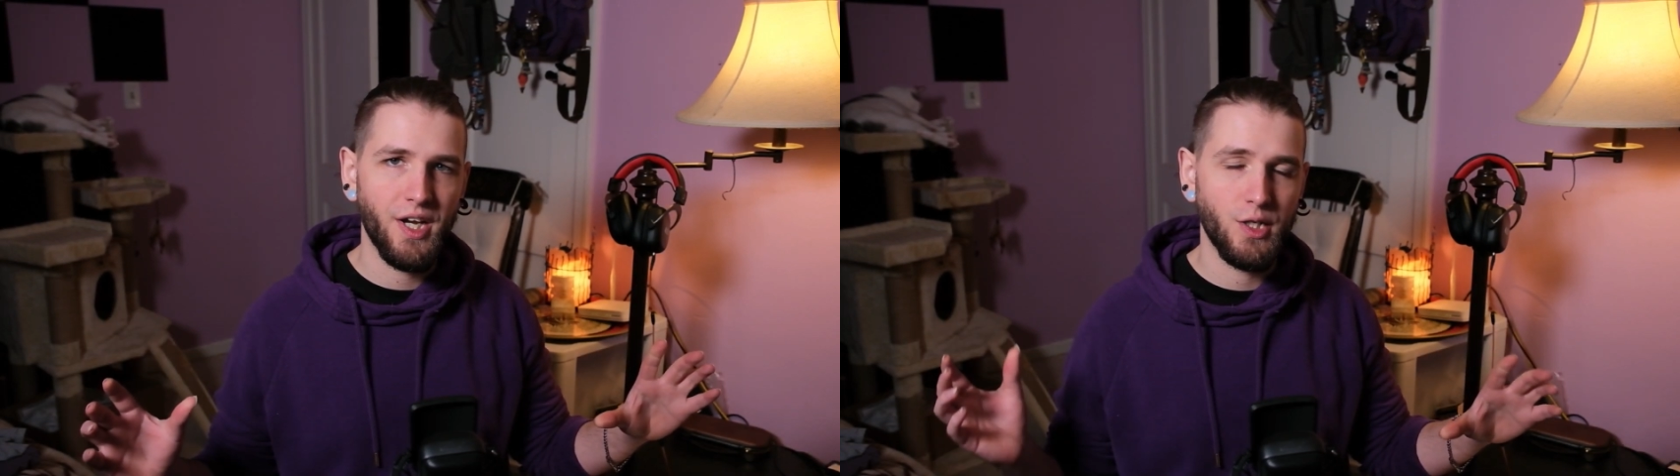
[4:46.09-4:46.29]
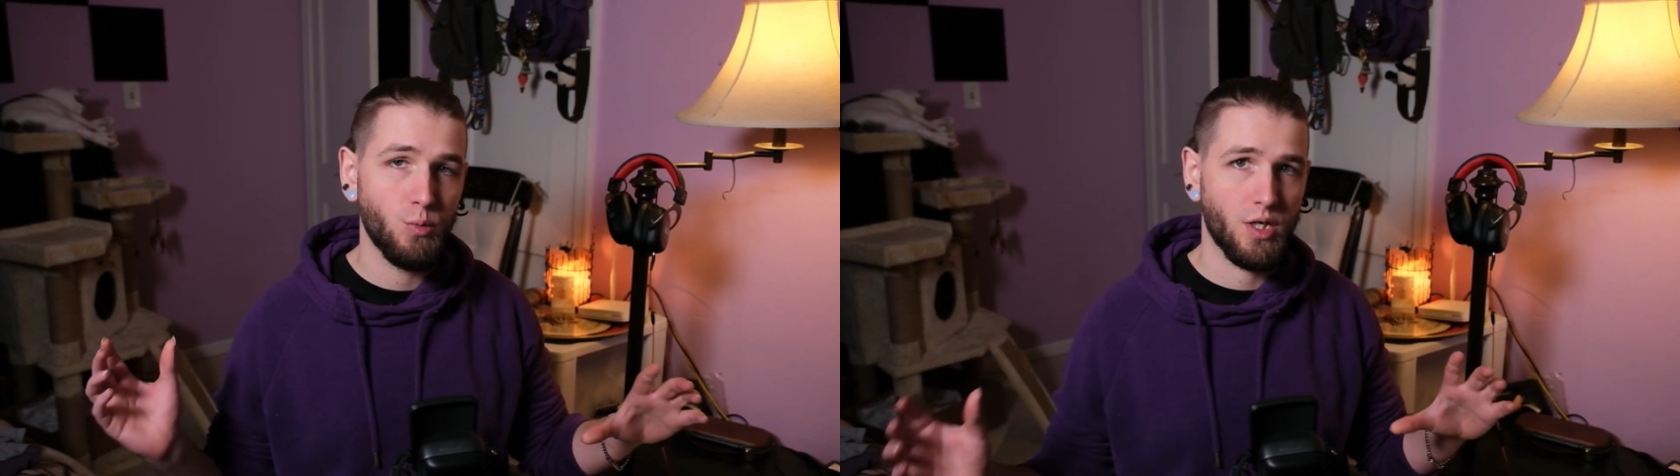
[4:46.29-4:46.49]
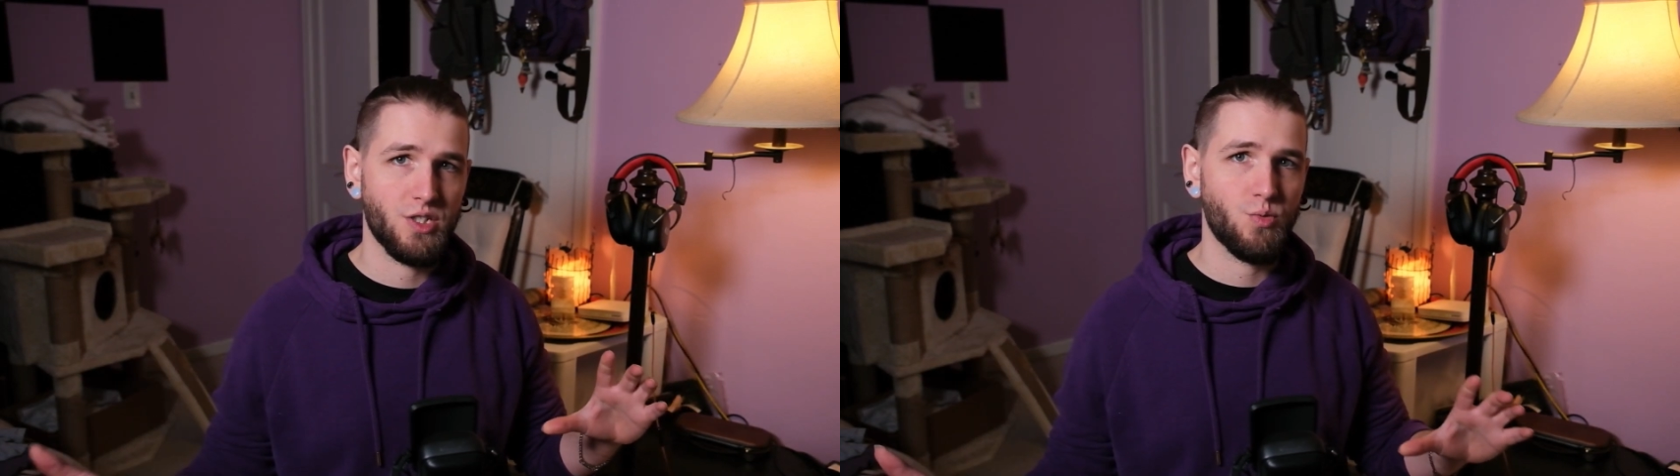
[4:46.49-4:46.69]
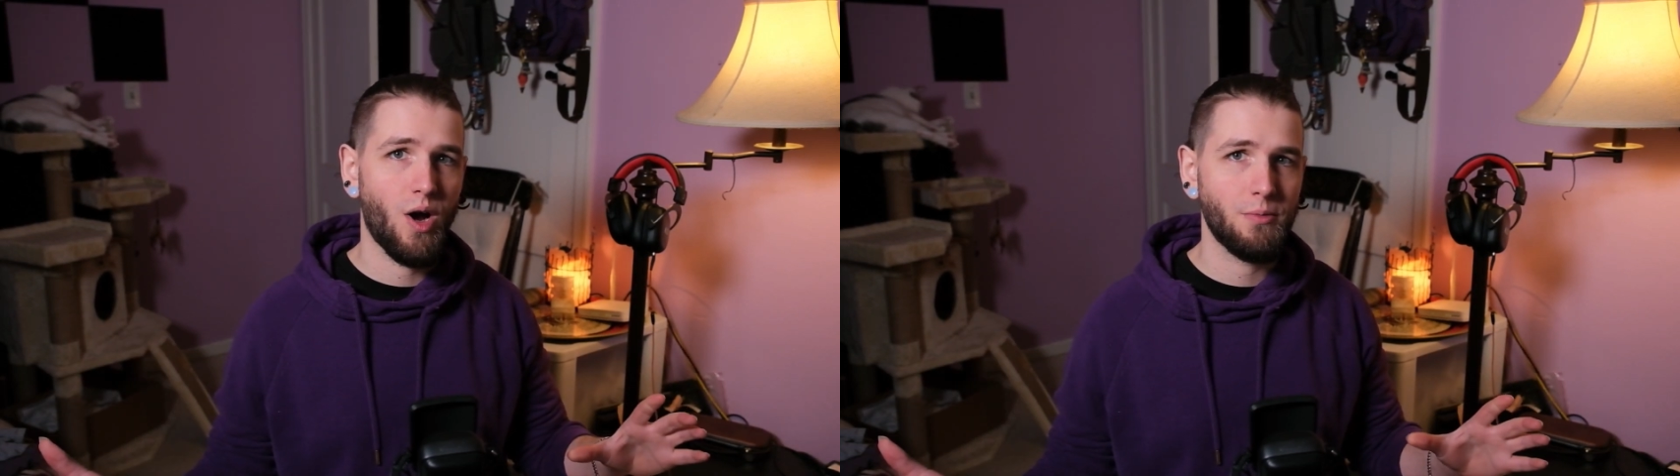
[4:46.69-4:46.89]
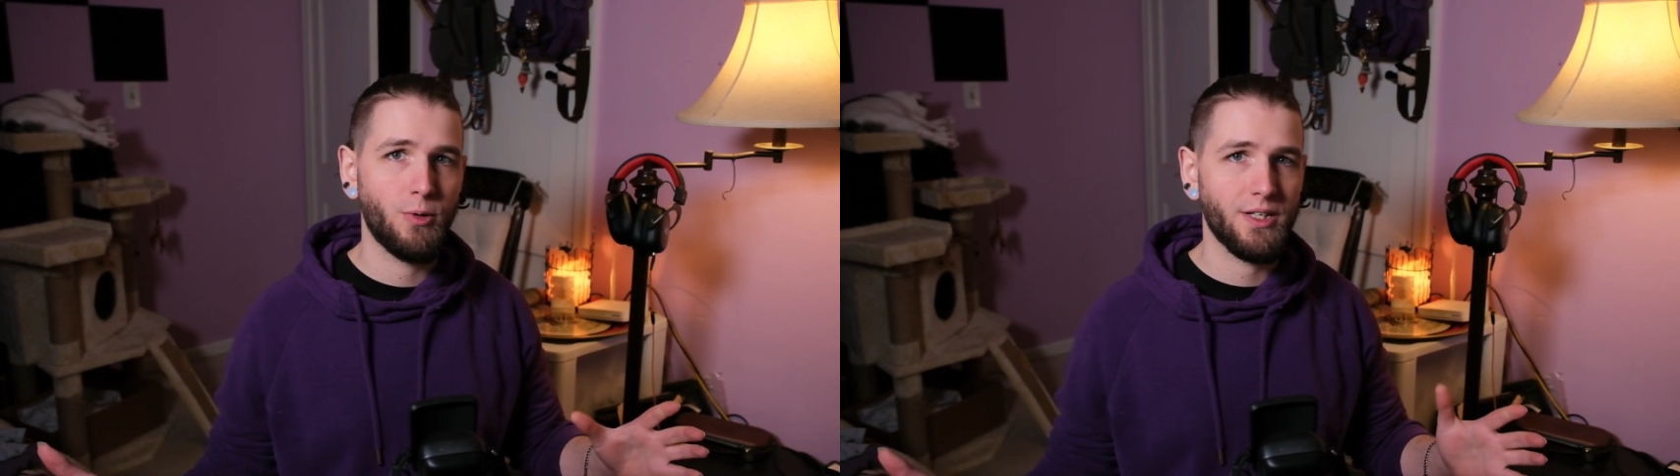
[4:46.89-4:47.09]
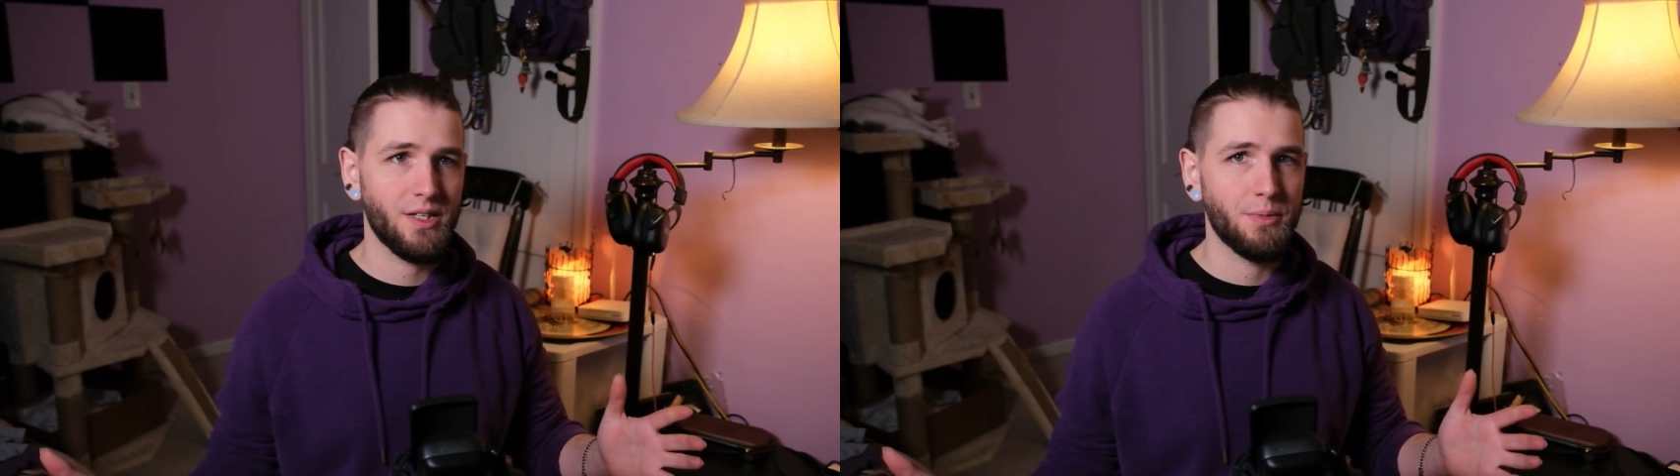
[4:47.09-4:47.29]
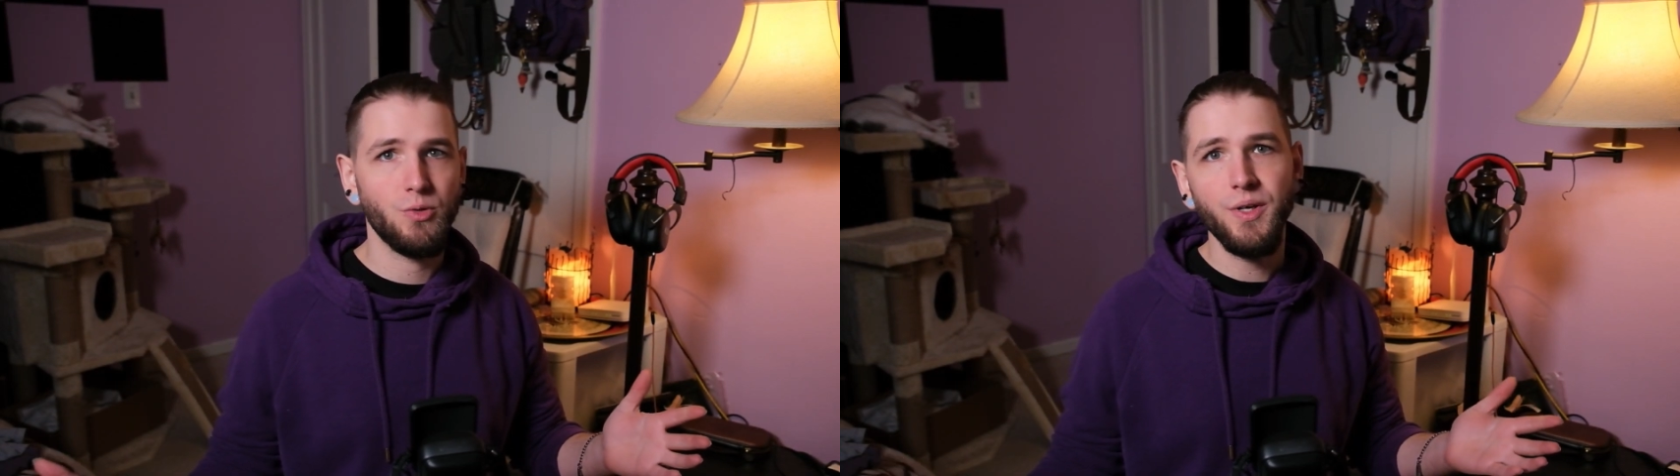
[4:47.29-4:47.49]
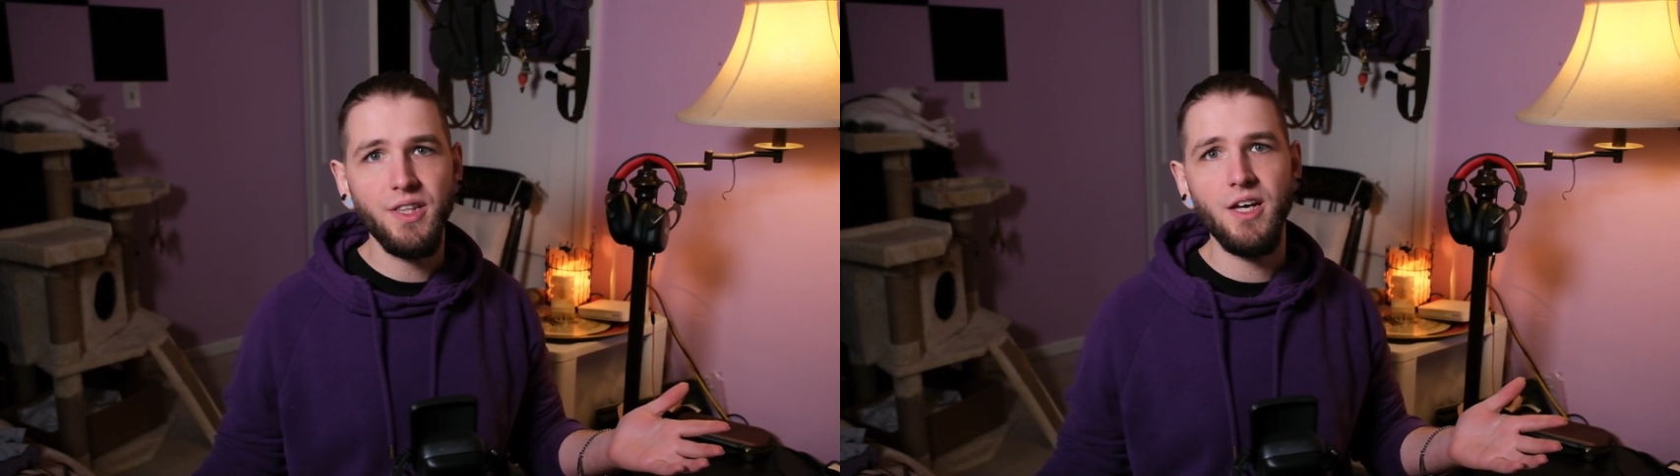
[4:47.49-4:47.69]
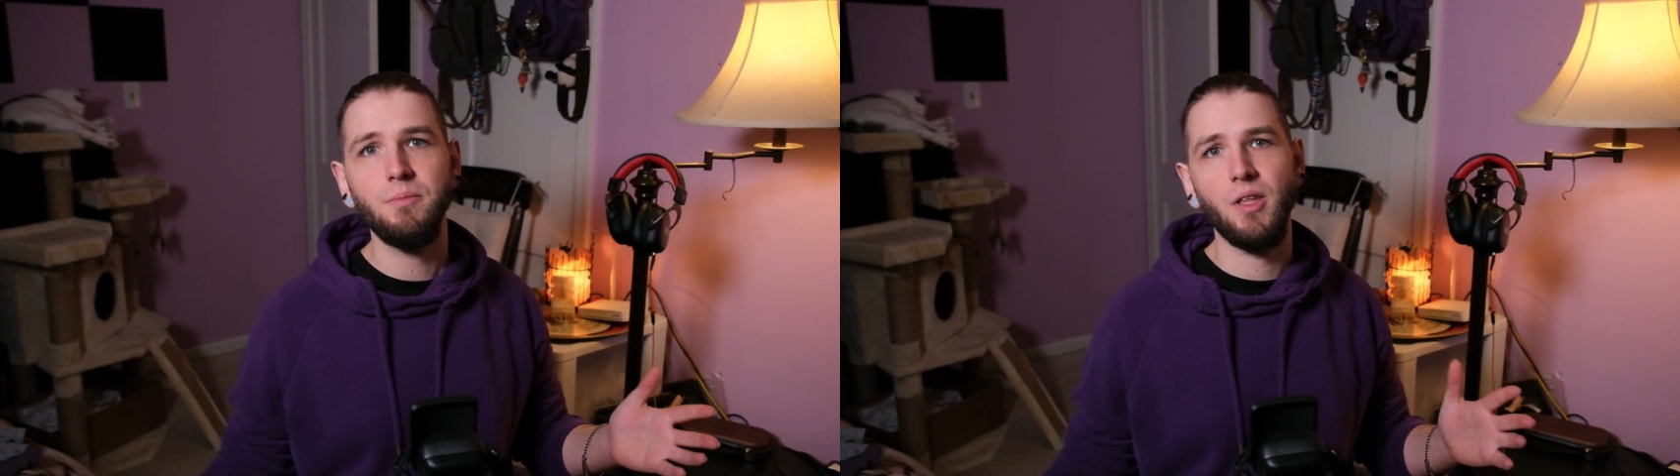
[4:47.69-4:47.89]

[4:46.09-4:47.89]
and you want to swap quickly between them,